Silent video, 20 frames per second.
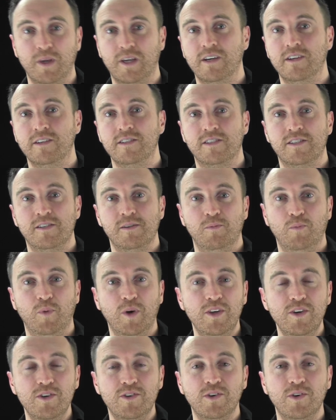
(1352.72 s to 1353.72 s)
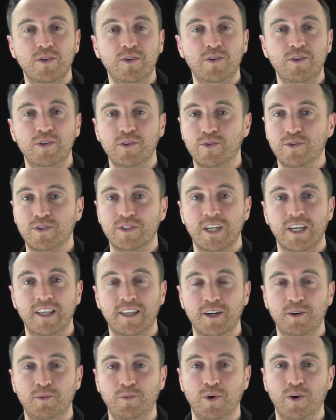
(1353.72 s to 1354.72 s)
because when you do, you'll see
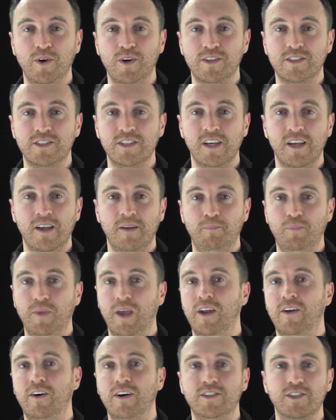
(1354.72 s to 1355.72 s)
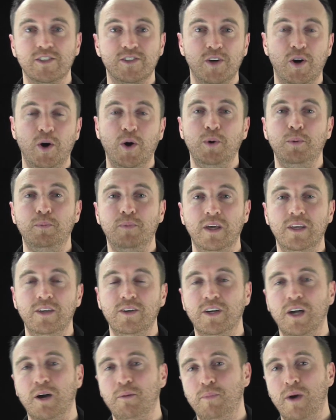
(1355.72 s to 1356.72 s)
that it works. And I just hope that
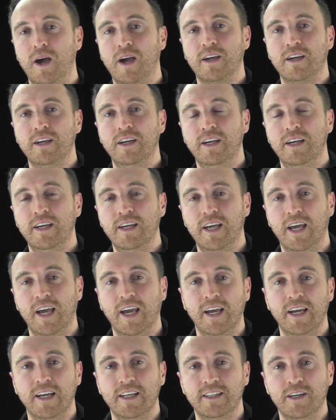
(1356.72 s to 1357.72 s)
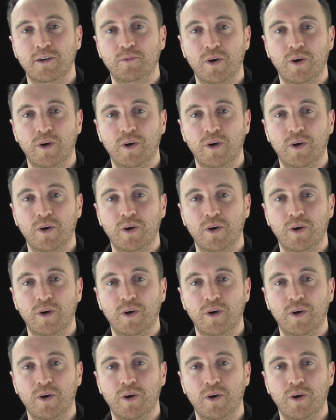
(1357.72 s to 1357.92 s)
you come back and